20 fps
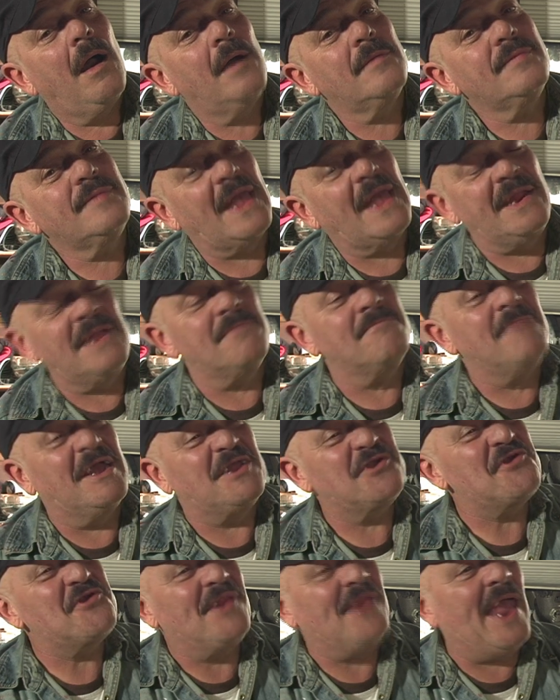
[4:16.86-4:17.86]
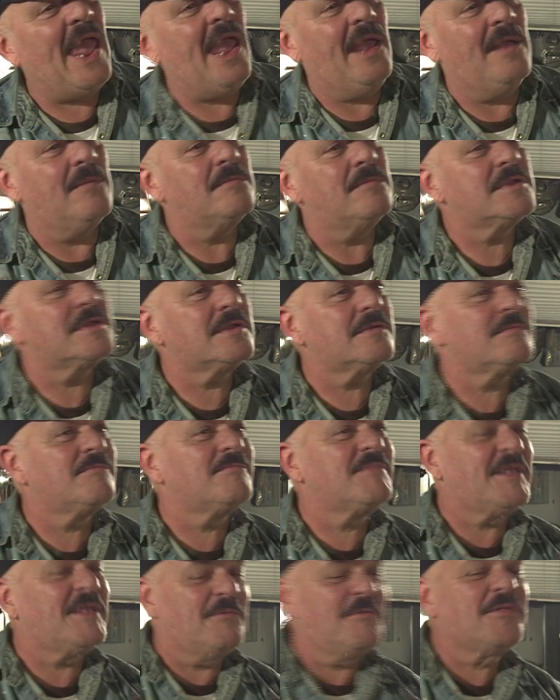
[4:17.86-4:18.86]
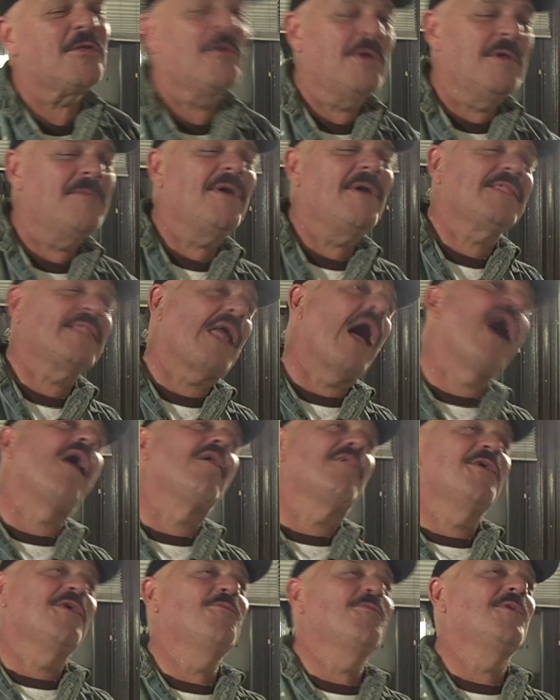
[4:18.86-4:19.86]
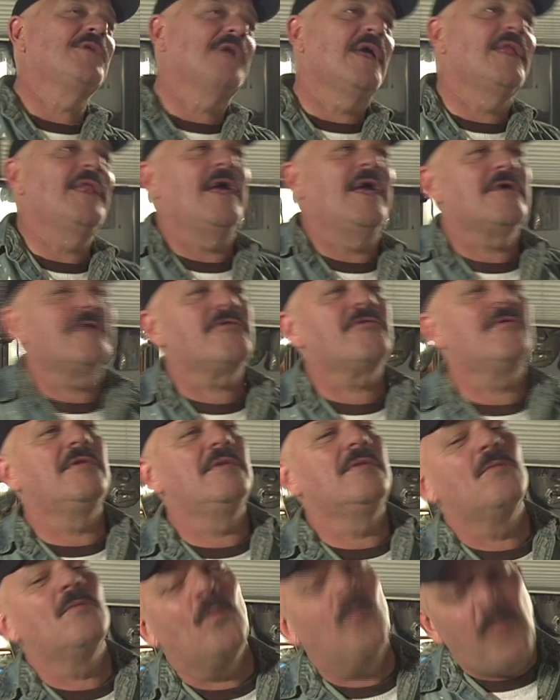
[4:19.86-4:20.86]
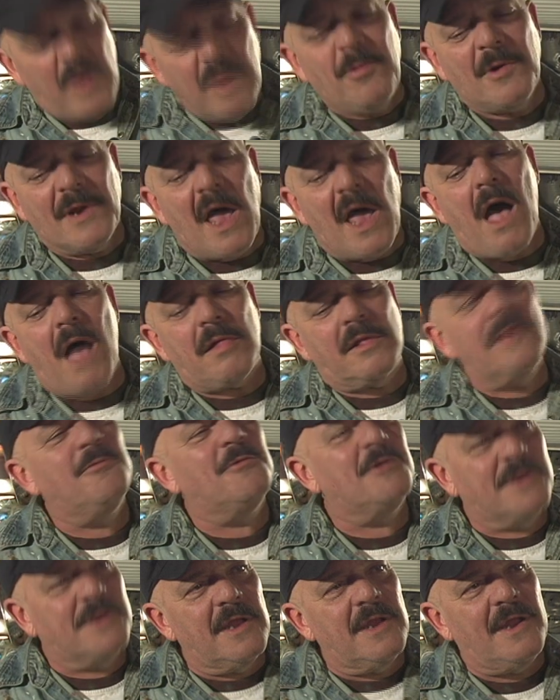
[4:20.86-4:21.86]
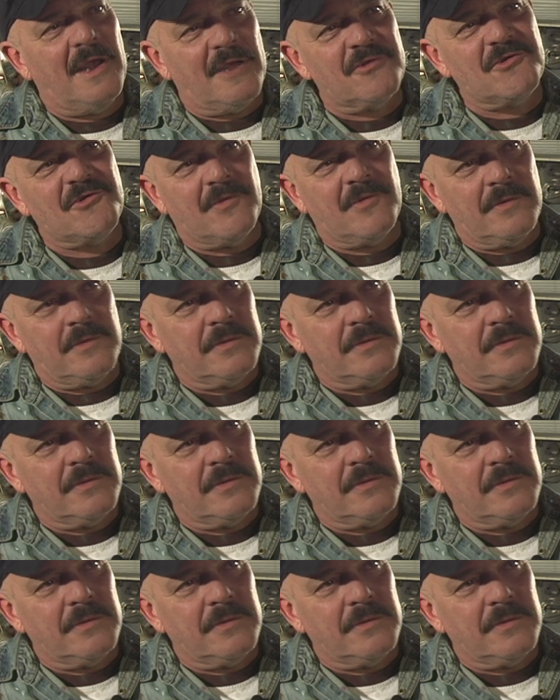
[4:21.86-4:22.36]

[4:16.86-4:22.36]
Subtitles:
They didn't mention names, but they were talking about the Hollywood connection. We were the Hollywood connection.